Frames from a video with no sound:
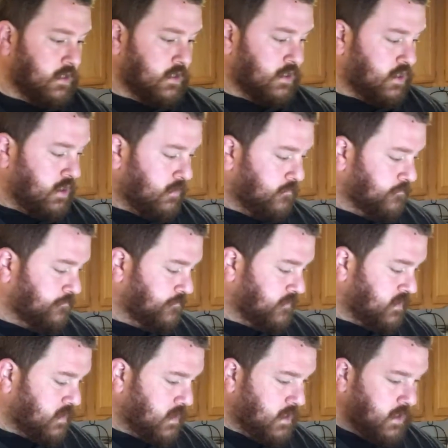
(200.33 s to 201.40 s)
So
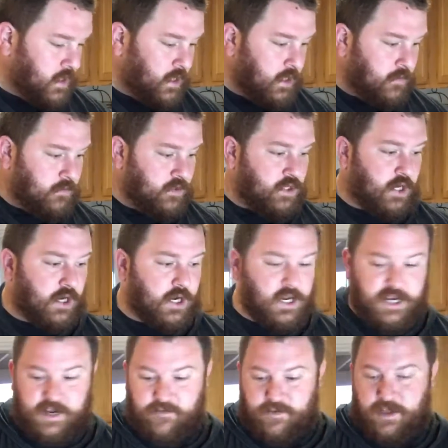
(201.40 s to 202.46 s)
start
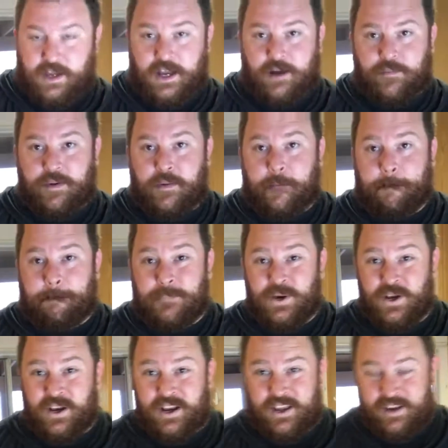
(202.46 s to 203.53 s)
cutting everything up and
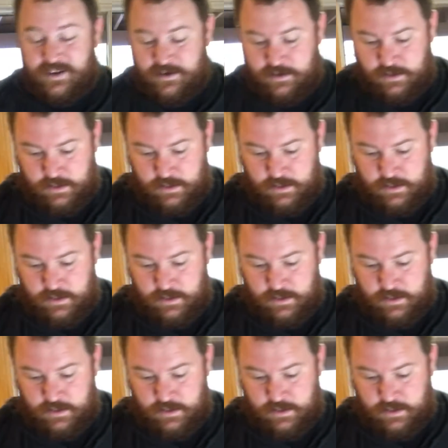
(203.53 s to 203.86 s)
putting it in.